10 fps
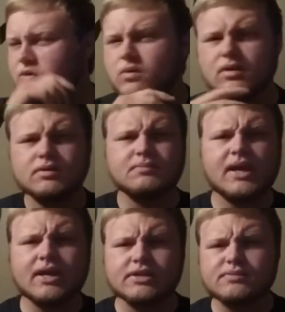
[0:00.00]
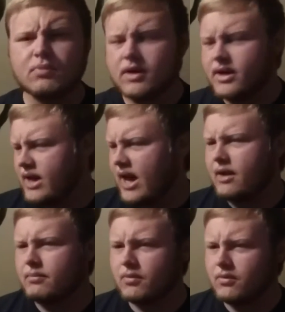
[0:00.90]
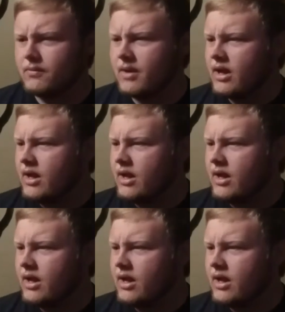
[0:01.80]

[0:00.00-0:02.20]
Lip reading: toward the beginning of spring, April.